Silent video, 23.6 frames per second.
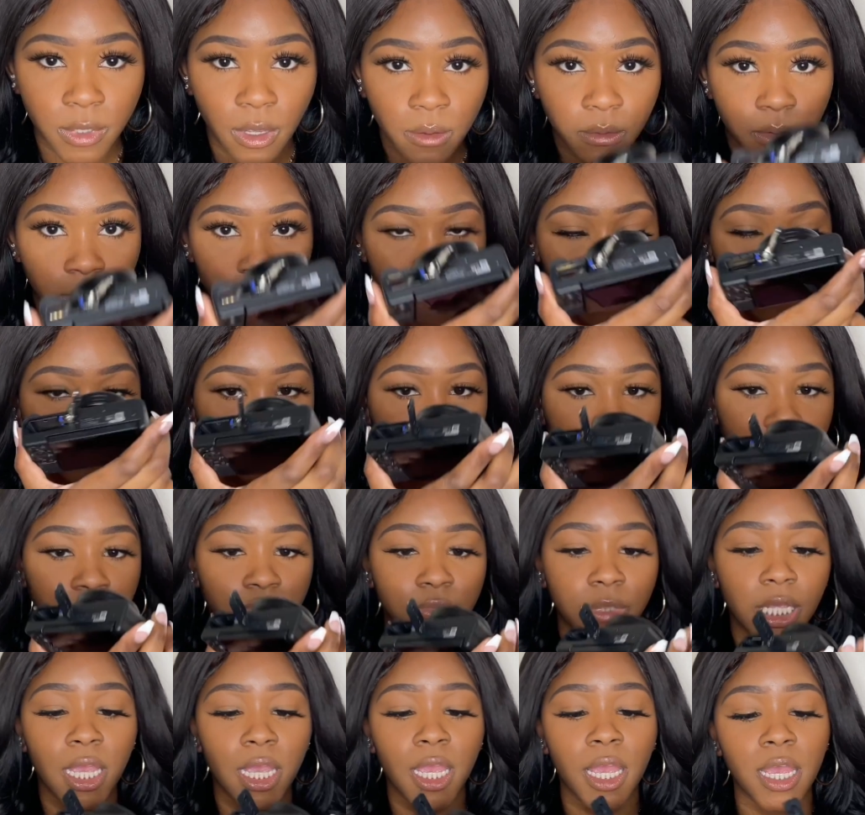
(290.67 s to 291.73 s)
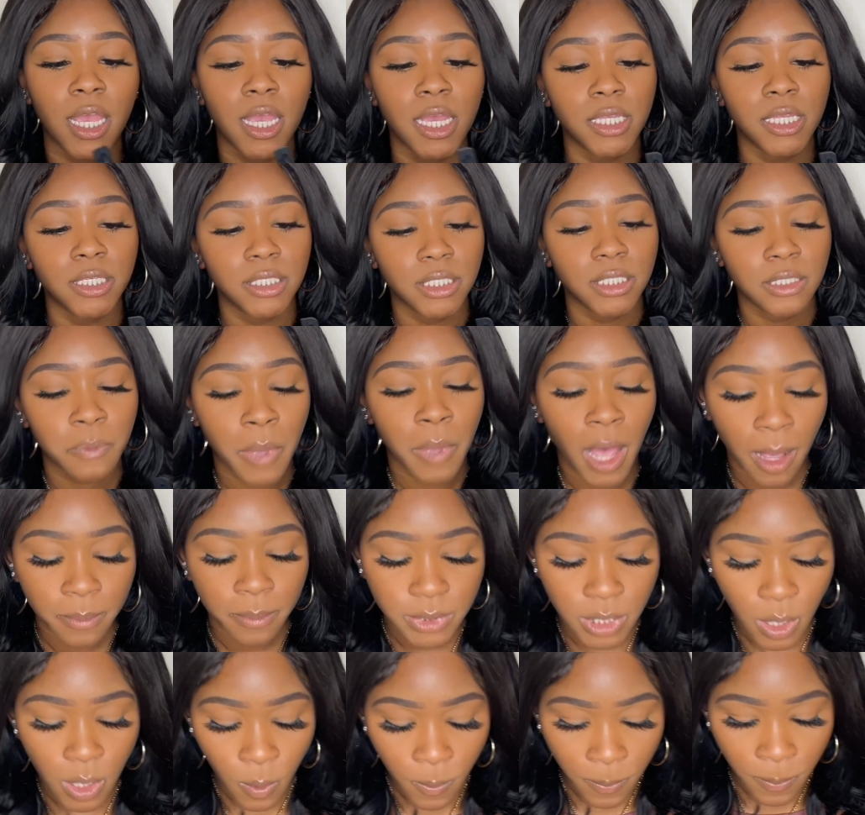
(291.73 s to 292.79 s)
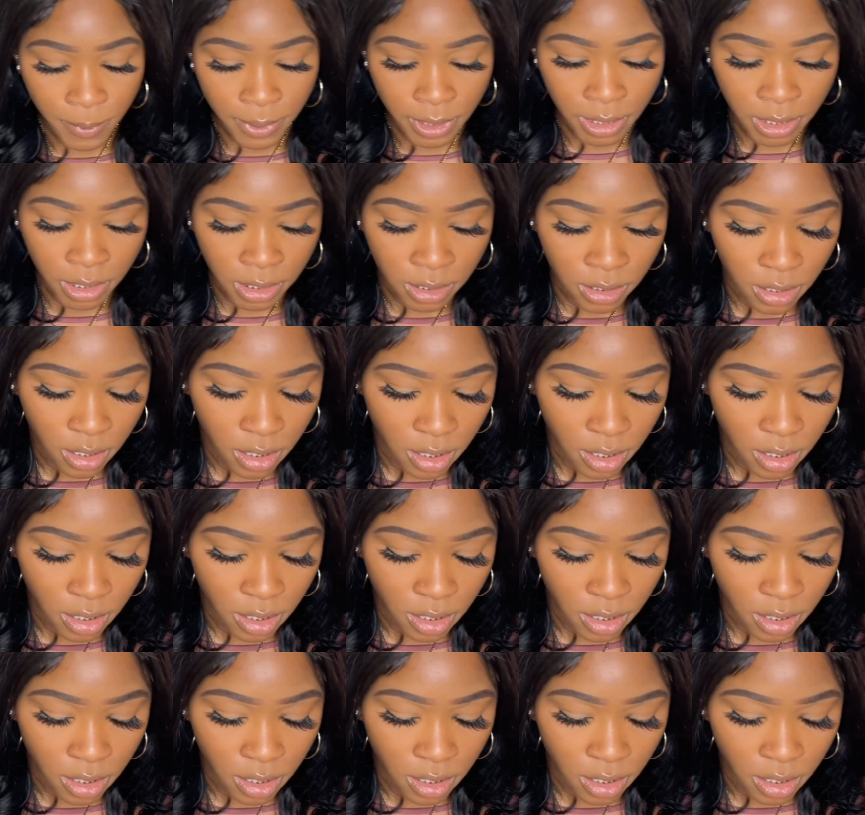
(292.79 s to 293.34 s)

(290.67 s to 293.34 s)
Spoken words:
Okay, just pops open.